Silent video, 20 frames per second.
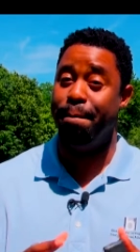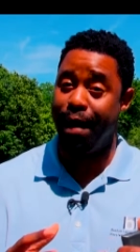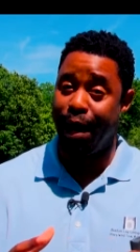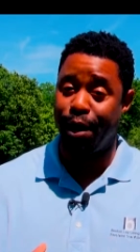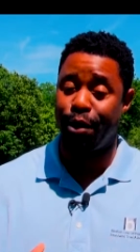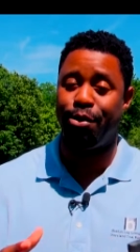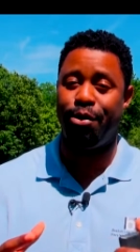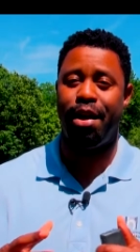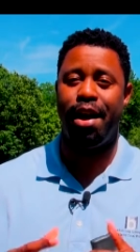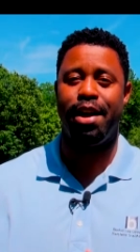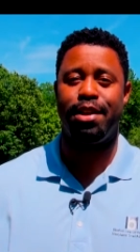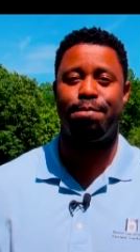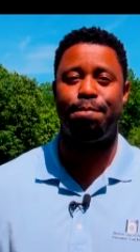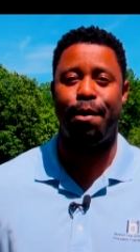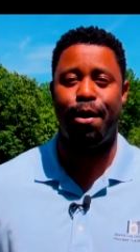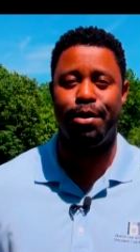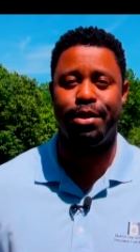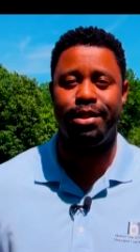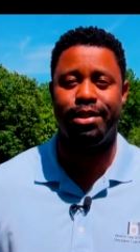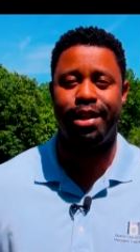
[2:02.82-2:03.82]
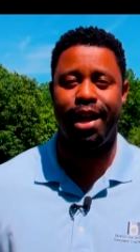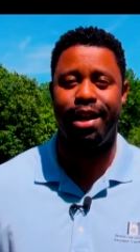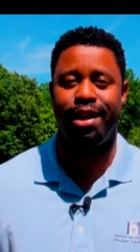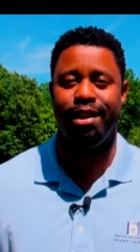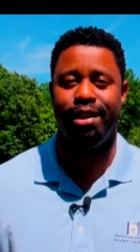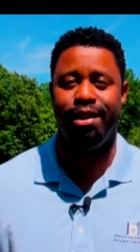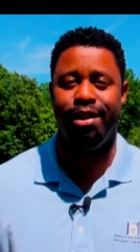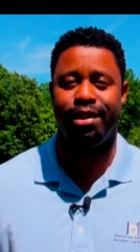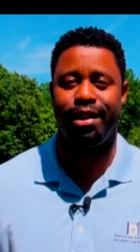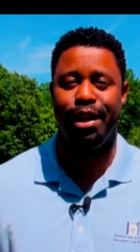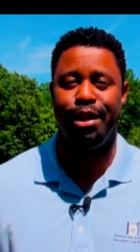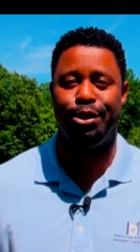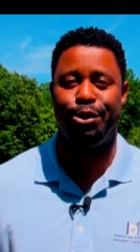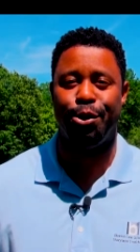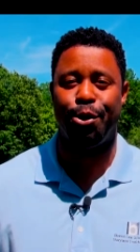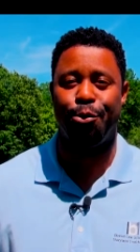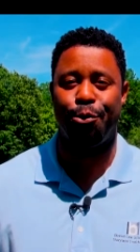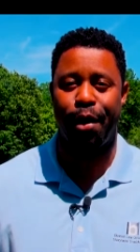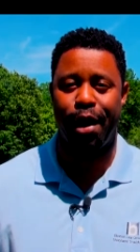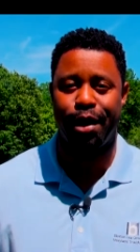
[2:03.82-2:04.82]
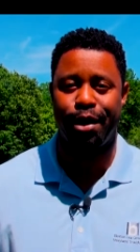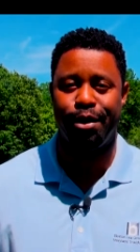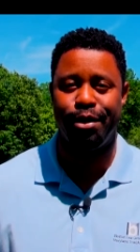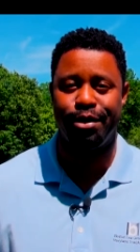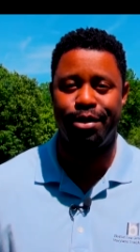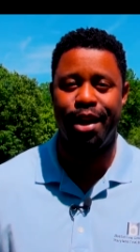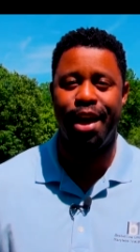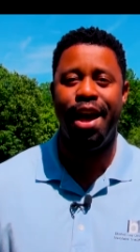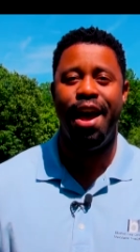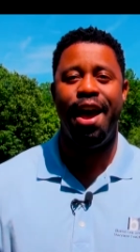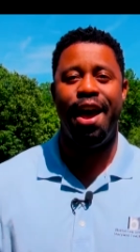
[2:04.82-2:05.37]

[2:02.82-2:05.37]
medical expert to take a look at your records?